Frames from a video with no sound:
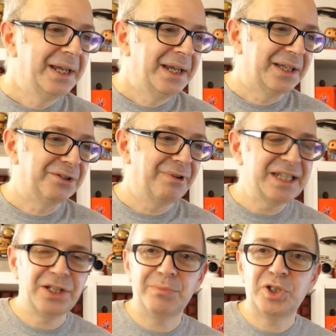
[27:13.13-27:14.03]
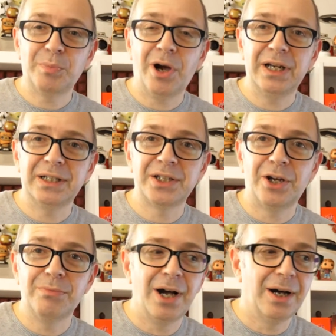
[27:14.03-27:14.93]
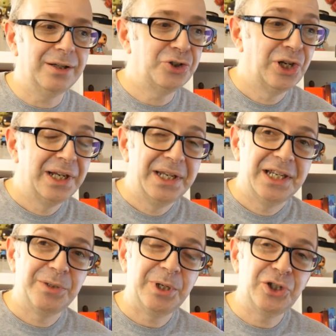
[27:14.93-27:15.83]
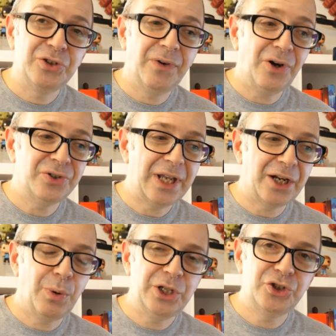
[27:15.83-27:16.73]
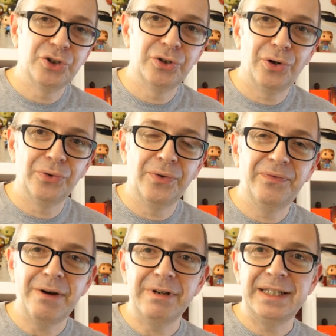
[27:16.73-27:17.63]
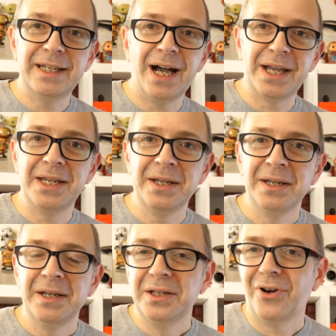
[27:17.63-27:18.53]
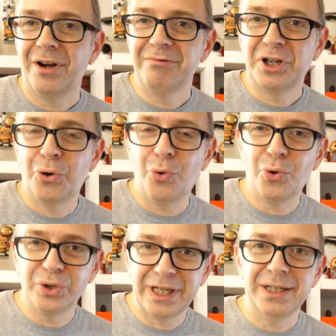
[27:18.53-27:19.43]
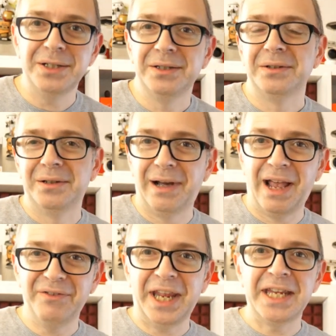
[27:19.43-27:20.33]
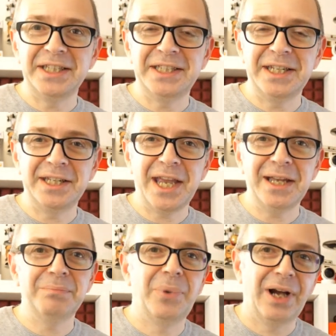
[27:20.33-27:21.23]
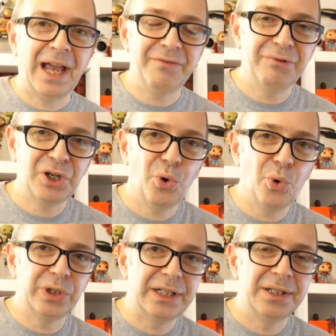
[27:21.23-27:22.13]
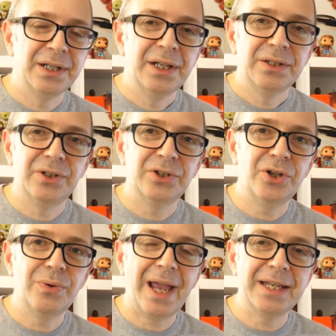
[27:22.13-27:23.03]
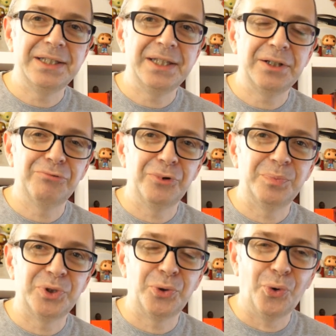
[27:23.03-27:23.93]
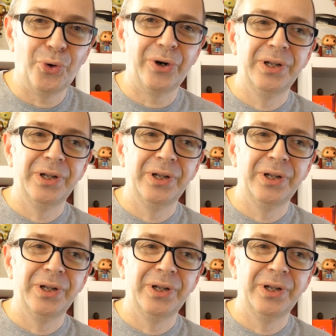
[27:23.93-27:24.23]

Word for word: And the reason I'm smiling so much is because you've asked that question on the very day that I recorded. I haven't edited it yet, but I have recorded the new editing room tour.